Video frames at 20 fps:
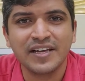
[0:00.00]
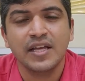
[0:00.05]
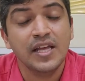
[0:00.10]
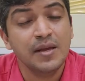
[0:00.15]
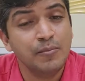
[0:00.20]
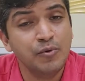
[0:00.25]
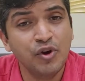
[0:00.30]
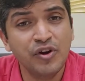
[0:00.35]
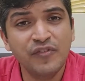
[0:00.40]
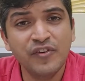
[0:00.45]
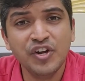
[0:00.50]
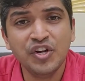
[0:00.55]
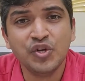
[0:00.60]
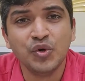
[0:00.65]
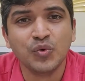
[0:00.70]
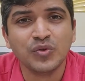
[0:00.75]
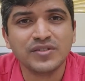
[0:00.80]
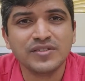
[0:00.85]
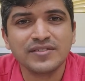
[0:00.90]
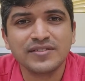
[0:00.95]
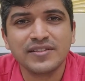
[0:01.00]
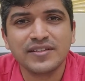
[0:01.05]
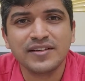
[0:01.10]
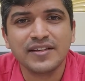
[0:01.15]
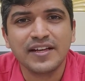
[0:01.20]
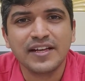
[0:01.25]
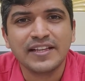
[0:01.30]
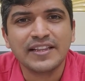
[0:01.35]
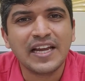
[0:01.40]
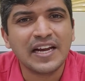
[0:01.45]
He beautifully notes
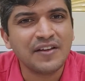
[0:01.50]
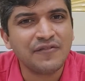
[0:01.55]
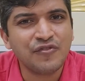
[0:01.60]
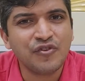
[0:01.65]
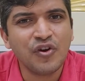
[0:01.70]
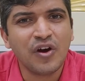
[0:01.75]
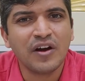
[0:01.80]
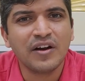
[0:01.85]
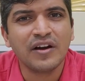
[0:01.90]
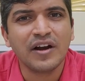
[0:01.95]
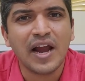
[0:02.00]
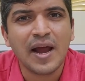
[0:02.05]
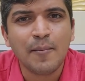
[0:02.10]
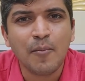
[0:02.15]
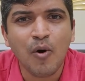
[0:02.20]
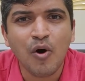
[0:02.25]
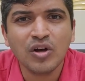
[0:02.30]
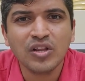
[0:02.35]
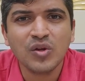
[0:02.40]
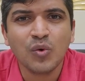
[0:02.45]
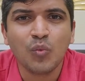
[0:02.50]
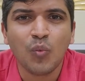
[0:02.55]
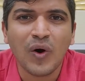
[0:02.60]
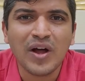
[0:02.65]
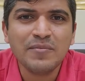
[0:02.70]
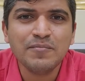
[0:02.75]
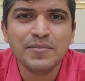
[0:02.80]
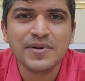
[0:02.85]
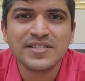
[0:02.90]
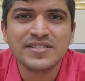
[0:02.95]
that if you are among the
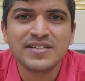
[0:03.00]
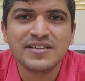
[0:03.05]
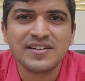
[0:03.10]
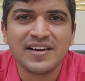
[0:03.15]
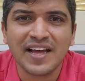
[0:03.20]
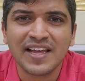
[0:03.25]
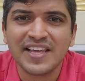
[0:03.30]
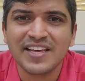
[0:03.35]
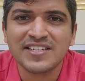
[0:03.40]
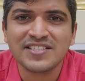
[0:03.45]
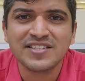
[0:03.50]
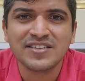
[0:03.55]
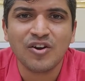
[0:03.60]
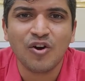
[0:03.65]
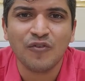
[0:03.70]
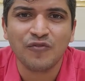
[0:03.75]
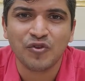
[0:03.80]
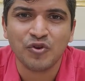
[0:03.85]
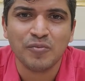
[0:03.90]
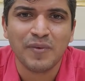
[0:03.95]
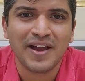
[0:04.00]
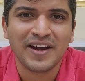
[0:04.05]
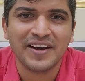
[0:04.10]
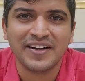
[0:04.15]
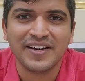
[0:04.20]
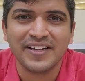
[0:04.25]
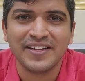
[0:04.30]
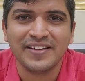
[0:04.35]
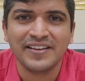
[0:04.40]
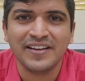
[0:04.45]
1% luckiest of
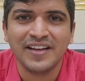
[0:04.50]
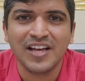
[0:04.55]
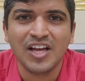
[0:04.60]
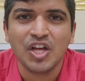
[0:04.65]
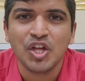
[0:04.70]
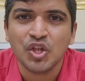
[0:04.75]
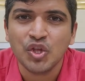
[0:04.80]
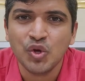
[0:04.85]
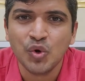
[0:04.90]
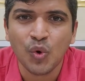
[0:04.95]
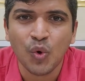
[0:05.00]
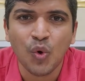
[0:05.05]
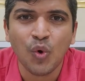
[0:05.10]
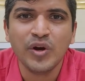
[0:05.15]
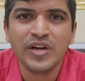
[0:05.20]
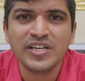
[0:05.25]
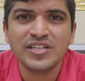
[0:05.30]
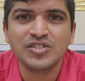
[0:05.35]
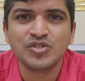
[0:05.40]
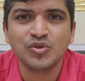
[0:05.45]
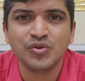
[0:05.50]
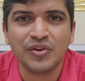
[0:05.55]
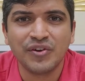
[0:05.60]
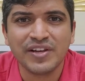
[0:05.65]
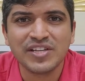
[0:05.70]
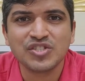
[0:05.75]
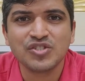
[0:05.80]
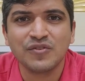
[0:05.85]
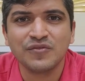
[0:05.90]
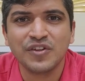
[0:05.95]
humanity, you owe it to the
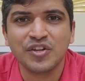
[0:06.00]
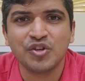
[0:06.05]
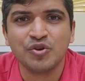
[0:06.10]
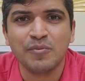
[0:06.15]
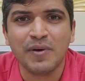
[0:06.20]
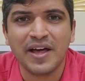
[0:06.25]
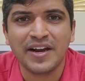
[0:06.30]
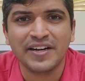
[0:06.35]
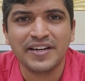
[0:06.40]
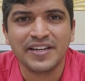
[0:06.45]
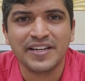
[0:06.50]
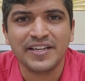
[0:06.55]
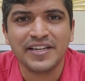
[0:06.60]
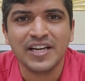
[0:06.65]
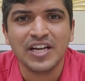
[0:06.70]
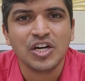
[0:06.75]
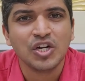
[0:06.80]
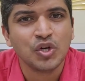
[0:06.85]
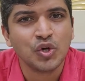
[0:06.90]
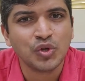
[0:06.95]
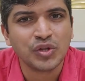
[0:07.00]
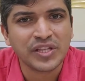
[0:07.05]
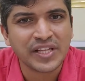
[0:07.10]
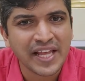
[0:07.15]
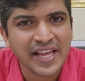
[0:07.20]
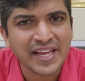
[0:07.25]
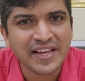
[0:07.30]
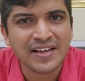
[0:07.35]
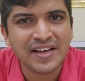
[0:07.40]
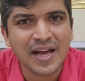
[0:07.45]
rest of the humanity to
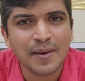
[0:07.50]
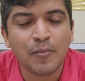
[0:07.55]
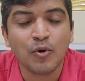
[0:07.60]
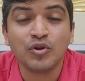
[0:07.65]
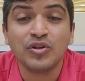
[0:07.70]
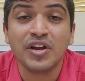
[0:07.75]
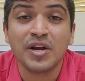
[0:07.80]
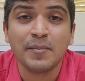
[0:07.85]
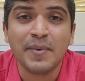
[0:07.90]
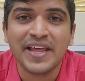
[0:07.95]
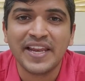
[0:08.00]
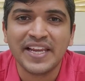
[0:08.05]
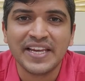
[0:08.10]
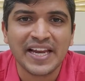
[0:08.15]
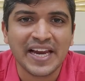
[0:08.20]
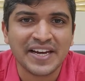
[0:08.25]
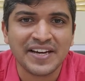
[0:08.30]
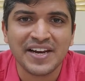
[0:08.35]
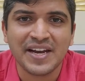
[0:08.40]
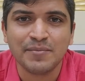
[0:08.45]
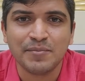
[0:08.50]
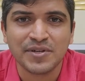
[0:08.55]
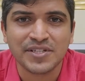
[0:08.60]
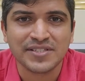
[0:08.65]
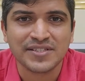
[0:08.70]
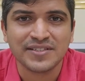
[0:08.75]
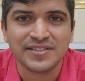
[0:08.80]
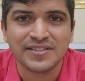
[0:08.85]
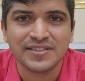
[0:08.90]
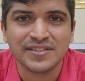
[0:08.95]
think about the remaining
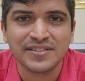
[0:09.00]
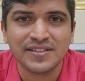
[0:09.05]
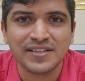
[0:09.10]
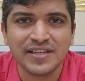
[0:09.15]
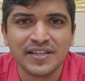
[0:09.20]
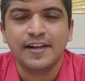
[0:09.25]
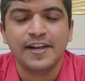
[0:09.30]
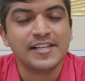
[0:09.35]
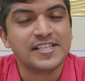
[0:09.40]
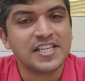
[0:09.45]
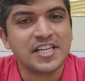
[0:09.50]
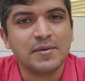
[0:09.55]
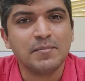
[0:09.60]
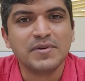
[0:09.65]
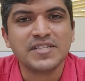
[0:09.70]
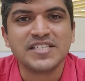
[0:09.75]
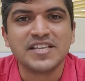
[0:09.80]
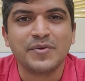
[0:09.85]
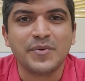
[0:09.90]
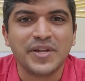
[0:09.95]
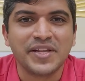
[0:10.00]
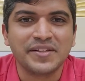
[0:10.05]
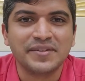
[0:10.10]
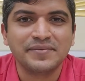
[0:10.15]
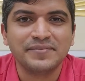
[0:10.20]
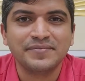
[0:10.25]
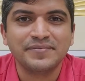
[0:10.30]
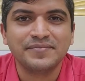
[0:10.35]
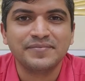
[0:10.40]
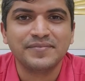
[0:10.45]
99%. Lesson number 7.
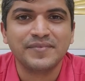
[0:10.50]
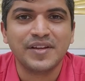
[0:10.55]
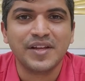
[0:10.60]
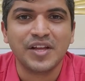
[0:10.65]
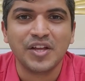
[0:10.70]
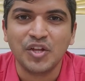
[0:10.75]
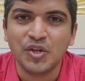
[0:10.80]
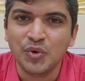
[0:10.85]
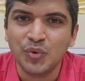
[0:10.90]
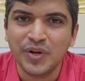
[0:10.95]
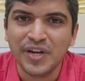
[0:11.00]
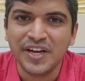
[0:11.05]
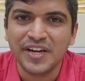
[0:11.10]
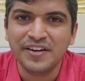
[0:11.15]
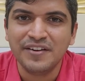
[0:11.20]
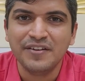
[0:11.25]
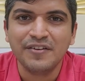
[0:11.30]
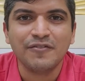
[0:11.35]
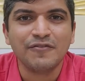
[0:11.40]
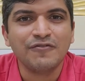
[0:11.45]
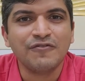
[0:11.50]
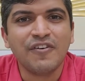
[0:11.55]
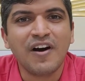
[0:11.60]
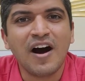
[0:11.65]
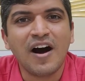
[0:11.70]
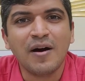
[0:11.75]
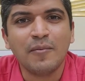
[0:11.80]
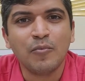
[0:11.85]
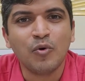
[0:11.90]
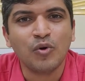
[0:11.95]
You need
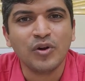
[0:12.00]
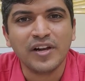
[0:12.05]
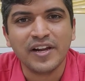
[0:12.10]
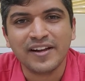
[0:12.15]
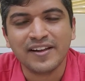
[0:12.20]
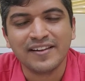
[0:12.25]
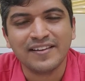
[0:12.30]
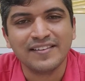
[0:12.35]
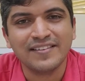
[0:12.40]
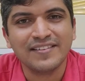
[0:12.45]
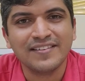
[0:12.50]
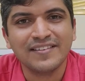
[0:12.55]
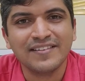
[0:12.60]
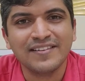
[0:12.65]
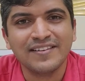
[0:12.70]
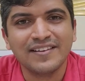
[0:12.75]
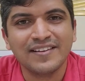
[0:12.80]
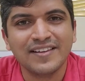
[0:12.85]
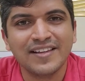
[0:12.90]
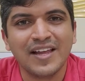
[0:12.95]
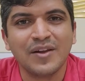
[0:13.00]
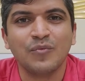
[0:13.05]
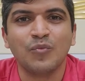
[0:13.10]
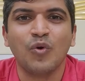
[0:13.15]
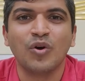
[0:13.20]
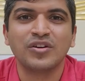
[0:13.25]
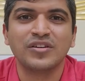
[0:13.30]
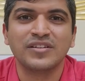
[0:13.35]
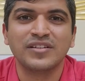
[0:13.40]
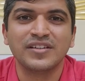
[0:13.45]
far more little than
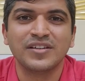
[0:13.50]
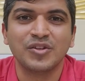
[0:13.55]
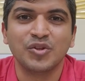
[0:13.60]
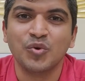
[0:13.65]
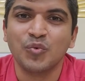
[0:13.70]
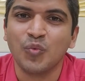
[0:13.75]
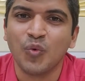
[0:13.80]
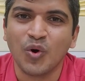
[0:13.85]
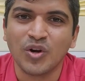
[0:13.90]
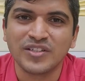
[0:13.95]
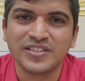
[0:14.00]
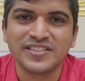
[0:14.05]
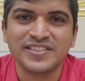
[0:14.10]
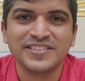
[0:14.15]
what you want.